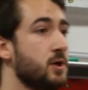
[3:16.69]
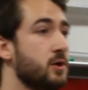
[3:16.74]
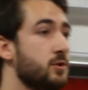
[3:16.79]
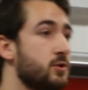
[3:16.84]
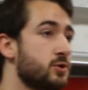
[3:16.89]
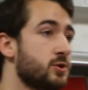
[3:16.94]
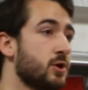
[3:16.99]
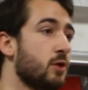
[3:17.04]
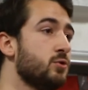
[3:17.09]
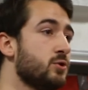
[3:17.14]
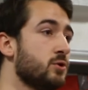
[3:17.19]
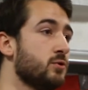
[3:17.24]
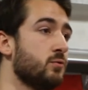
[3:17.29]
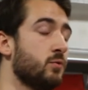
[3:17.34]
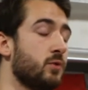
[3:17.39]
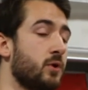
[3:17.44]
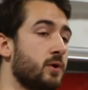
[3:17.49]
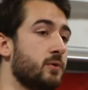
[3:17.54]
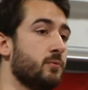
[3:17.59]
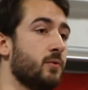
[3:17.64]
the social
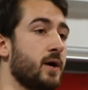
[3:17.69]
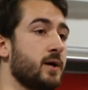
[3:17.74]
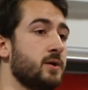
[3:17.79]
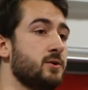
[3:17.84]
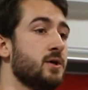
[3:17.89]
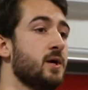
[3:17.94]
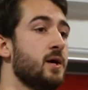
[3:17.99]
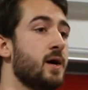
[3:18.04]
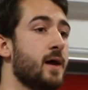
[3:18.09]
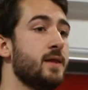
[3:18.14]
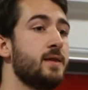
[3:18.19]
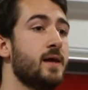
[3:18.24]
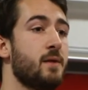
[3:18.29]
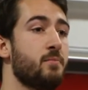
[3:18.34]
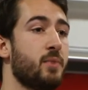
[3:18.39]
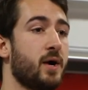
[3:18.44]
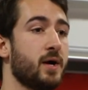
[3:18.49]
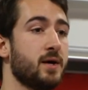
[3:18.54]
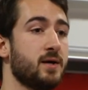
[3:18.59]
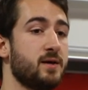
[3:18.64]
work wage and
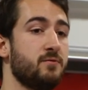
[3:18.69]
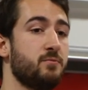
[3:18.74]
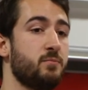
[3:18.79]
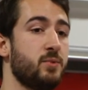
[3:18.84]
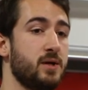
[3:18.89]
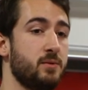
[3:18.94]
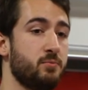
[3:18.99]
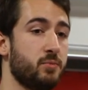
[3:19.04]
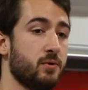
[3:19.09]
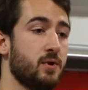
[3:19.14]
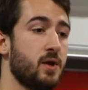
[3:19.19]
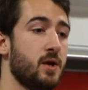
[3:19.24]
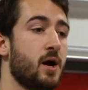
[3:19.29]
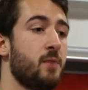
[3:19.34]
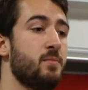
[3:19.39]
thereby give people